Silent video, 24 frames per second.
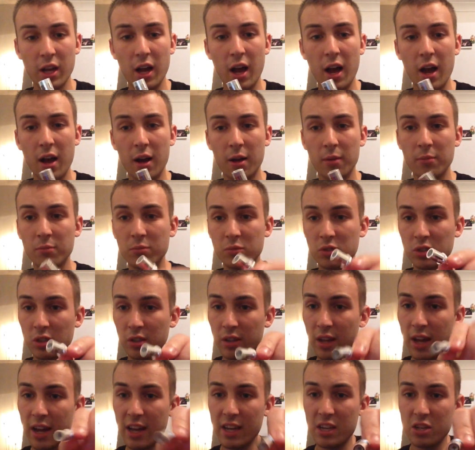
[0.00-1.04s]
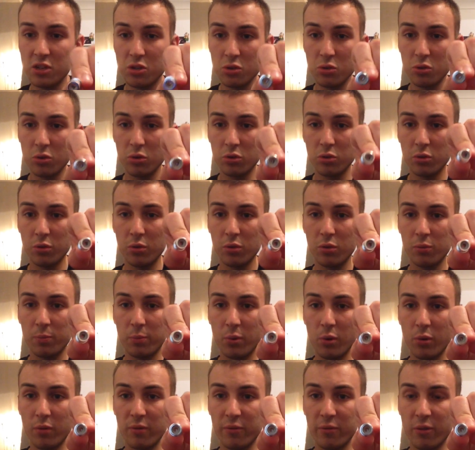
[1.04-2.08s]
So that is your
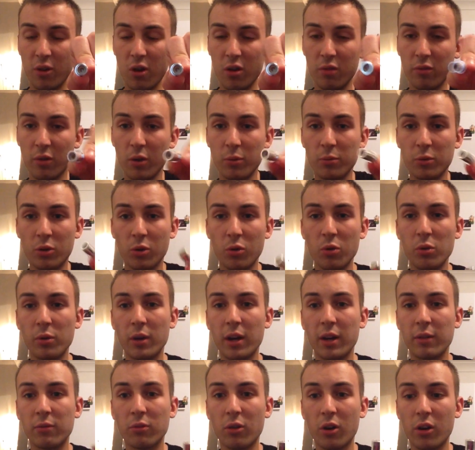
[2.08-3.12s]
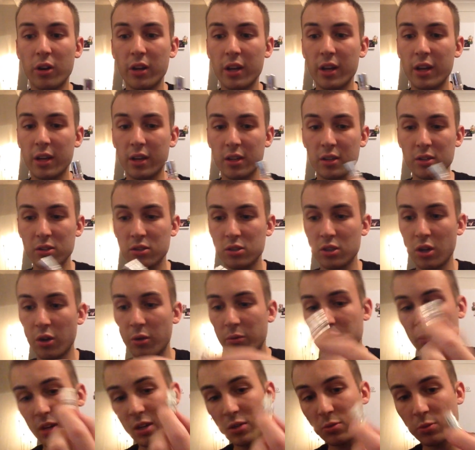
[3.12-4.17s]
0.5 ohm coil head right there.
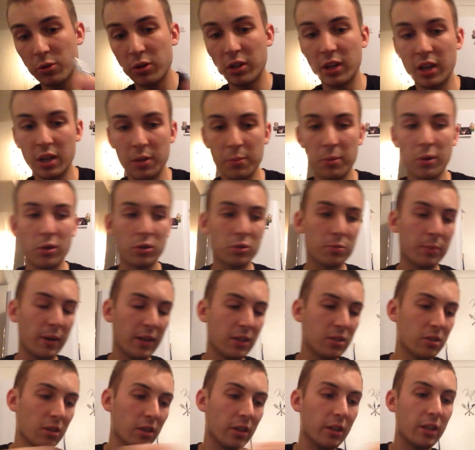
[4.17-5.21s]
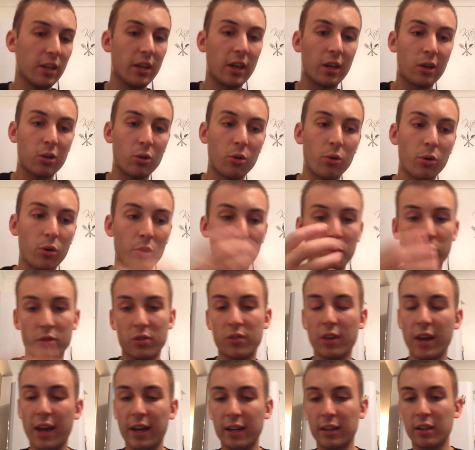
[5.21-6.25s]
So that's what you get in a box basically. You get a coil, the
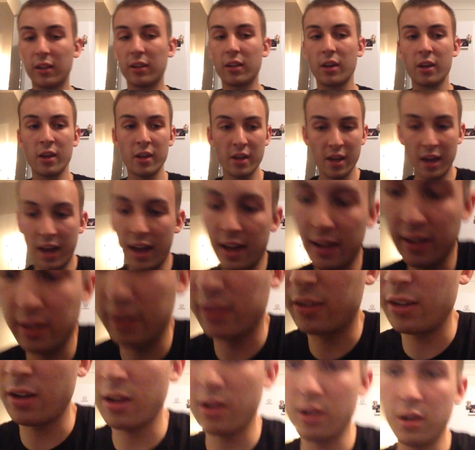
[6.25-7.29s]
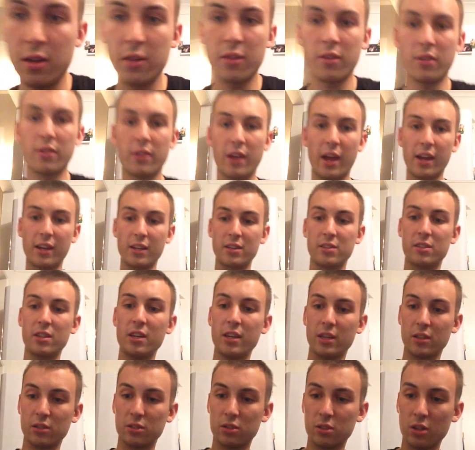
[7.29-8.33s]
tank, and that is
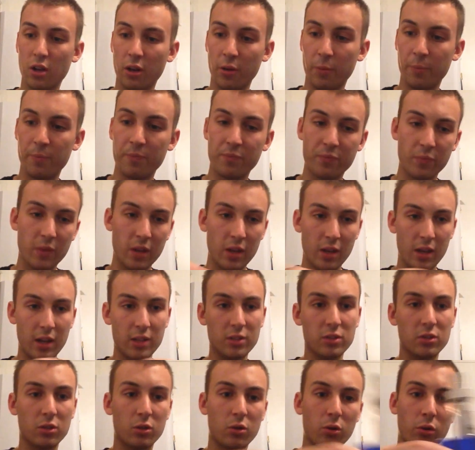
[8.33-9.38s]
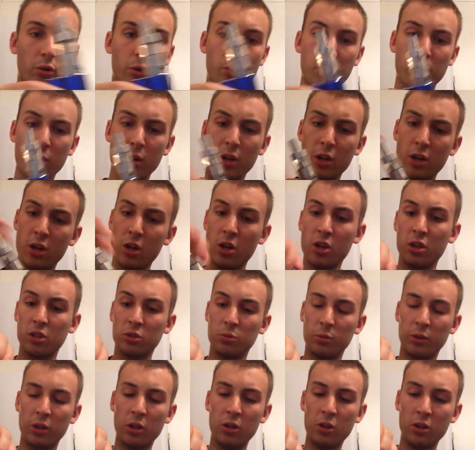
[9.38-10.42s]
it. So that's the coil.
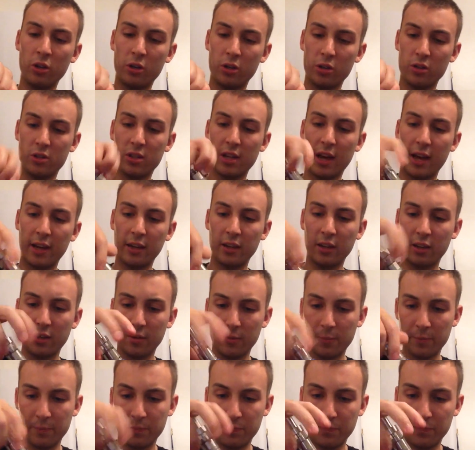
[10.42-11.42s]
So we're going to look at the tank.